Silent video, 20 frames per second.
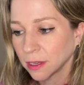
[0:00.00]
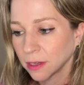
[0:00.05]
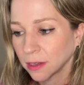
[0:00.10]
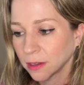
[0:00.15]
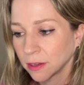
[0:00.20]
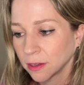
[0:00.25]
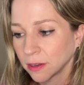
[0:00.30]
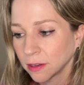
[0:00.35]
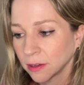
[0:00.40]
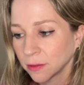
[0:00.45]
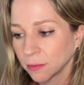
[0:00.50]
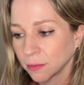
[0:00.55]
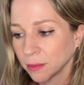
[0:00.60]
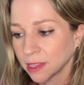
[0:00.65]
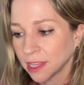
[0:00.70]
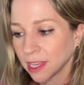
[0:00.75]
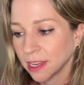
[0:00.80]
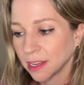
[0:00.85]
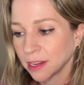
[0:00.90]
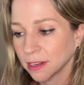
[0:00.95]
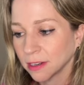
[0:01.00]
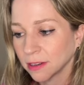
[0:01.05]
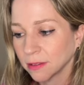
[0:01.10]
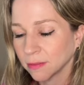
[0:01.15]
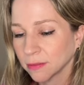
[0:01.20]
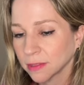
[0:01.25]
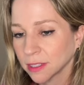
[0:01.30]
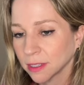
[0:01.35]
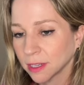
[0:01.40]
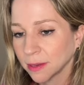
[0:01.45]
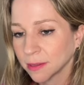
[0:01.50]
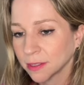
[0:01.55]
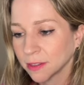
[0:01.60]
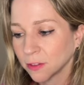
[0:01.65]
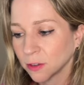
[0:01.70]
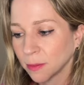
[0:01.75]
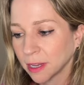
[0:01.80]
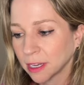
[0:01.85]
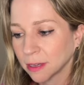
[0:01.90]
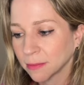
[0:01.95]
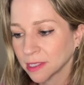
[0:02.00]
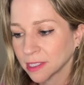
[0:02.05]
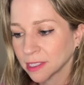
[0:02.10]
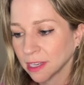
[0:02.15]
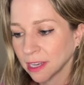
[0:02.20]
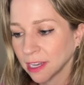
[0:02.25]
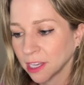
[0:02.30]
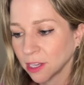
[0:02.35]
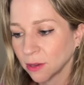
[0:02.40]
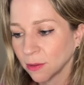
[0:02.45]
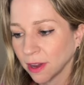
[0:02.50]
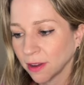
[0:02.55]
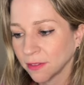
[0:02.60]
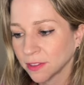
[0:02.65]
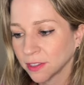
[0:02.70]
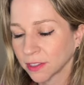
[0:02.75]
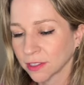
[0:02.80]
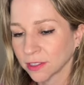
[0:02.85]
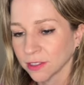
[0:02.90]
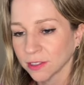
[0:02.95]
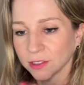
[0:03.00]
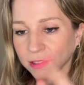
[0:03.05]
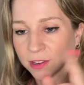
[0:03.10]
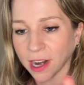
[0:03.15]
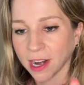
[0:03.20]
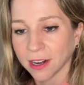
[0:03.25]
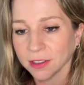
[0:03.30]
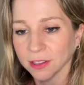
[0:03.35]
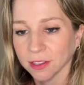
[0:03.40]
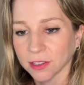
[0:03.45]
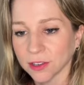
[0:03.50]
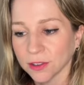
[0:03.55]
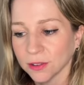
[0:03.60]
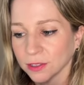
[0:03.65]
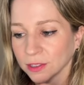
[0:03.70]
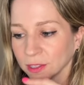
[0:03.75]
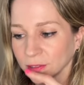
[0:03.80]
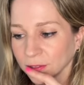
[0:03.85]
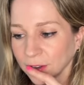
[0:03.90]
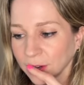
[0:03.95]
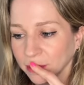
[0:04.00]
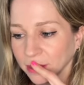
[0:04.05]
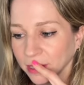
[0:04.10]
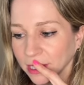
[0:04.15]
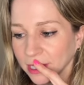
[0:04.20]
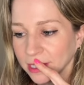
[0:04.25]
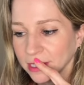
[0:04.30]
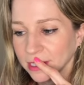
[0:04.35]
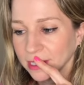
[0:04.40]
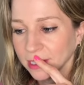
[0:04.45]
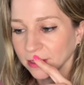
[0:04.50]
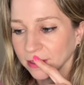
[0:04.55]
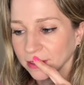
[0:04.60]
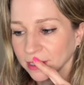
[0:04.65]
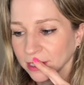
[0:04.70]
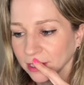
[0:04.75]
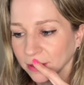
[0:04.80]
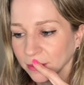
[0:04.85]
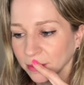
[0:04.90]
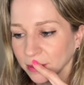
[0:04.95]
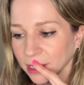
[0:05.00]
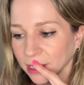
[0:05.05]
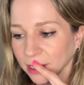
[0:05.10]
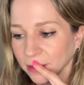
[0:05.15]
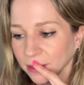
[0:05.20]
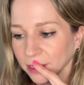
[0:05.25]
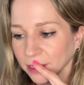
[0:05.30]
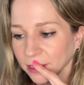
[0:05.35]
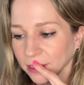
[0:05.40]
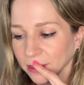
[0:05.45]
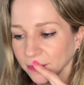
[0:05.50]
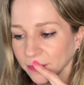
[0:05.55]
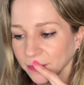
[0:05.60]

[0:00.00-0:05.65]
But then sometimes if you make a mistake, you have to drag the note to the right place. See how there's like a piano here?